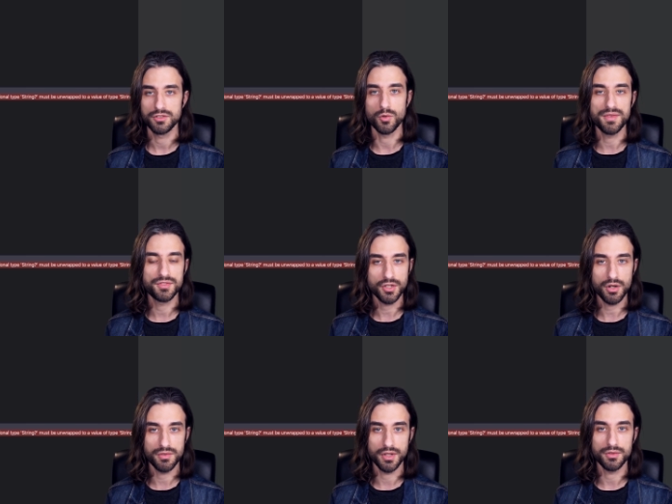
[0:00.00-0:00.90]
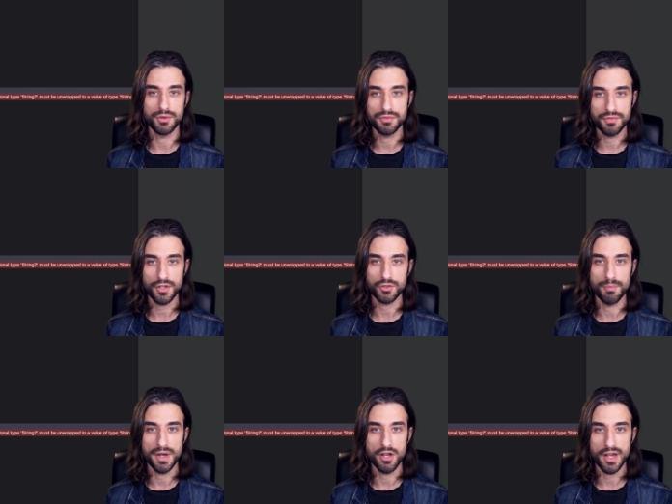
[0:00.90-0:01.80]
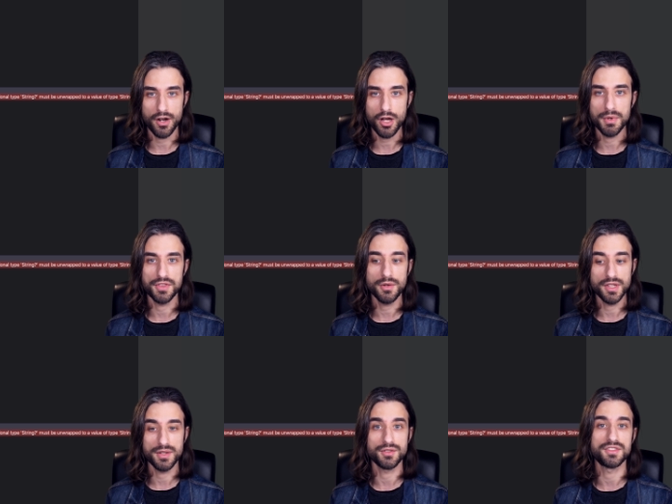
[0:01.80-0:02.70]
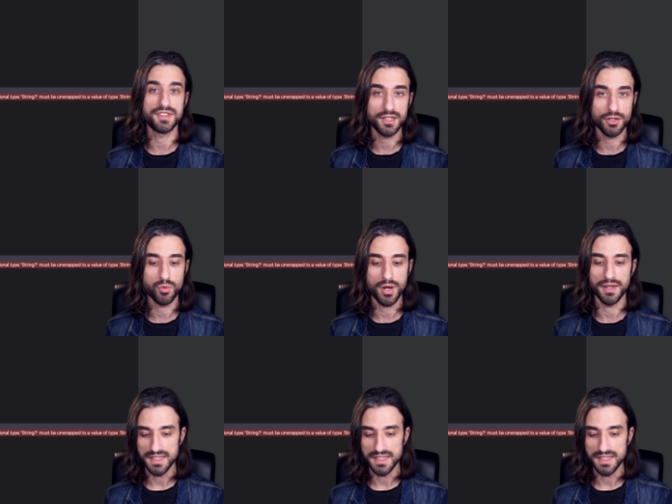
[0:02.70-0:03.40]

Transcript: So we've solved the first compiler error, but now there is a second one.